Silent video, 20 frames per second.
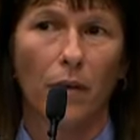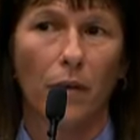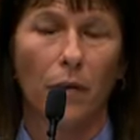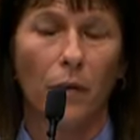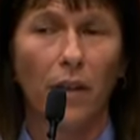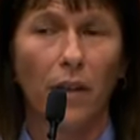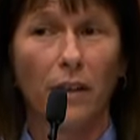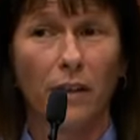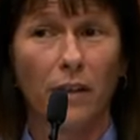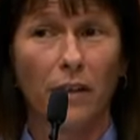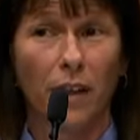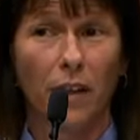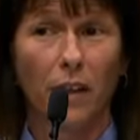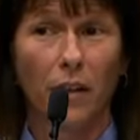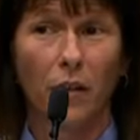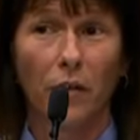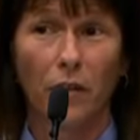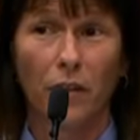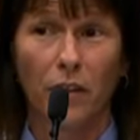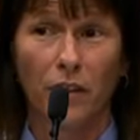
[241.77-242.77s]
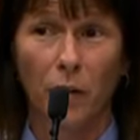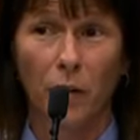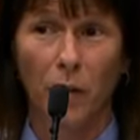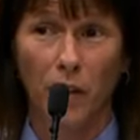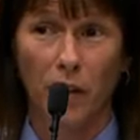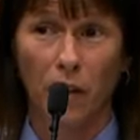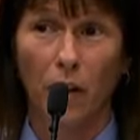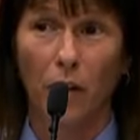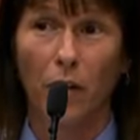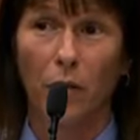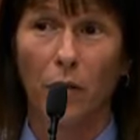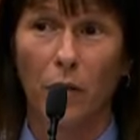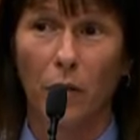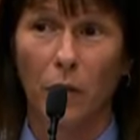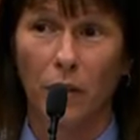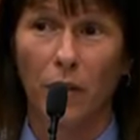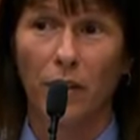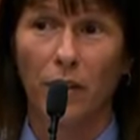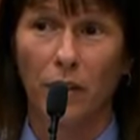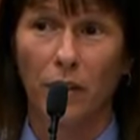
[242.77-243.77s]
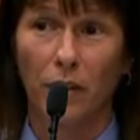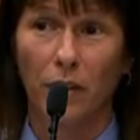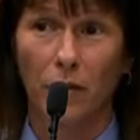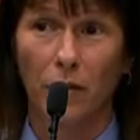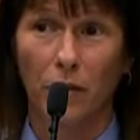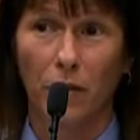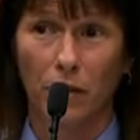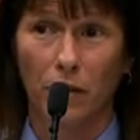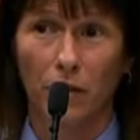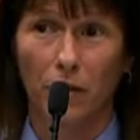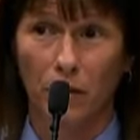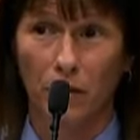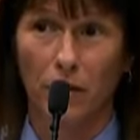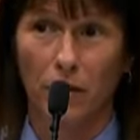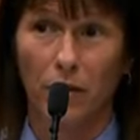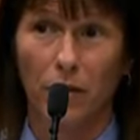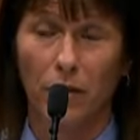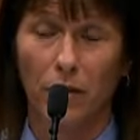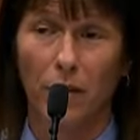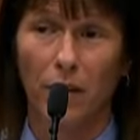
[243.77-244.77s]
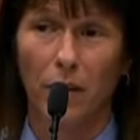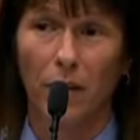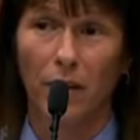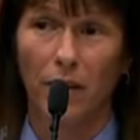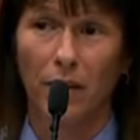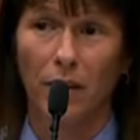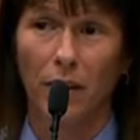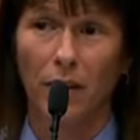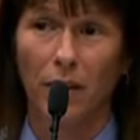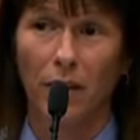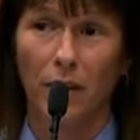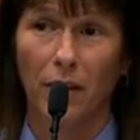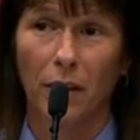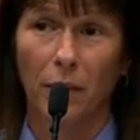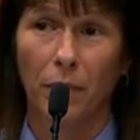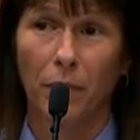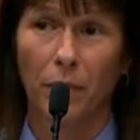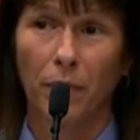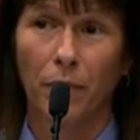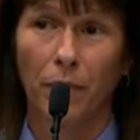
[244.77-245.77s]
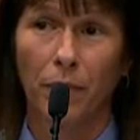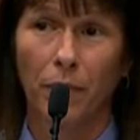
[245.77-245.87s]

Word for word: We didn't take over CPR, but we took over assessing him.